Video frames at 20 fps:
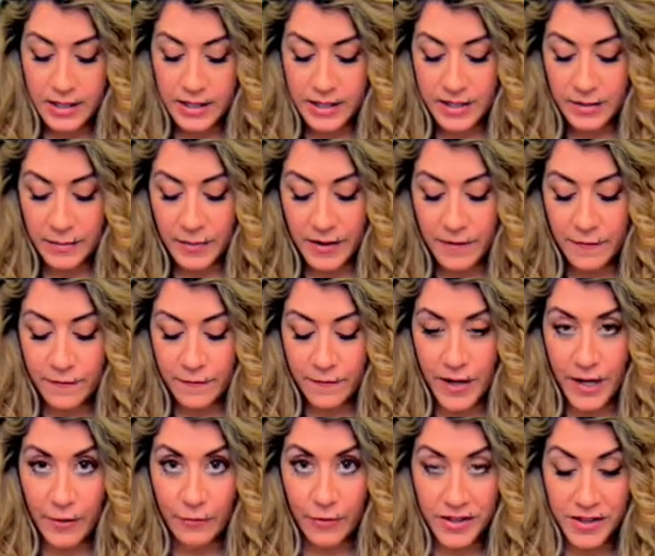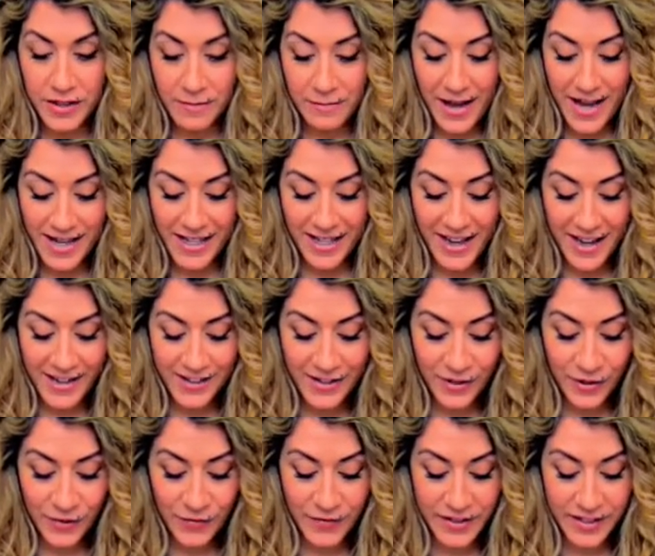this is my favorite, the
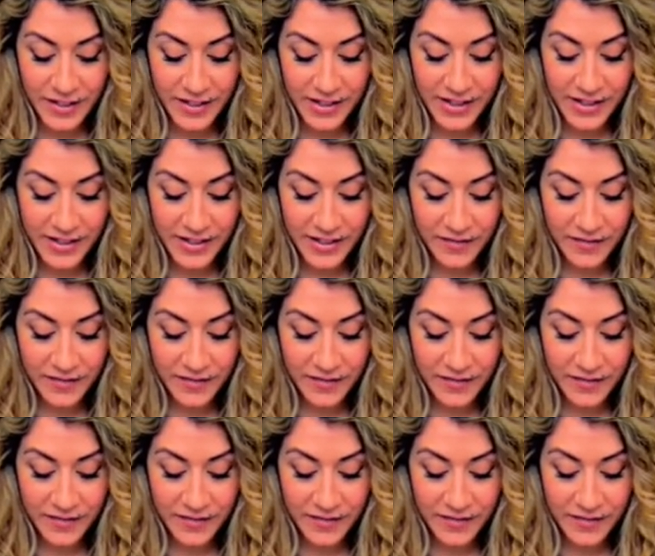Madagascar vanilla.